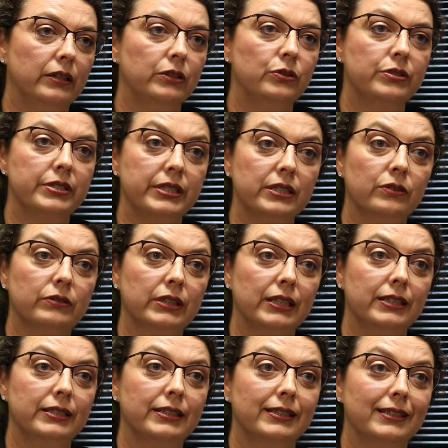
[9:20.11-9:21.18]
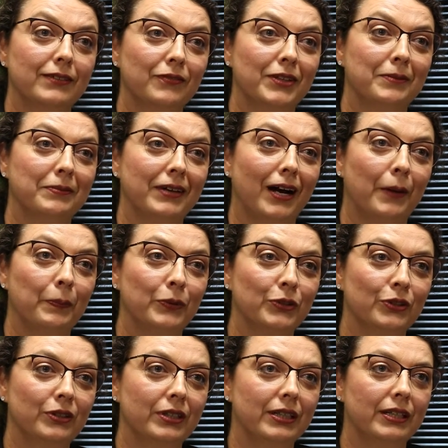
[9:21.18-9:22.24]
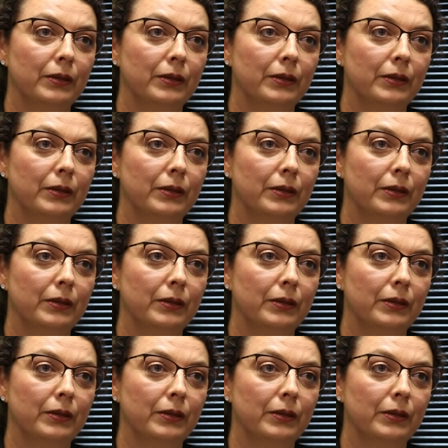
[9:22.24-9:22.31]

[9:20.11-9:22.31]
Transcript: you still need to give them the opportunity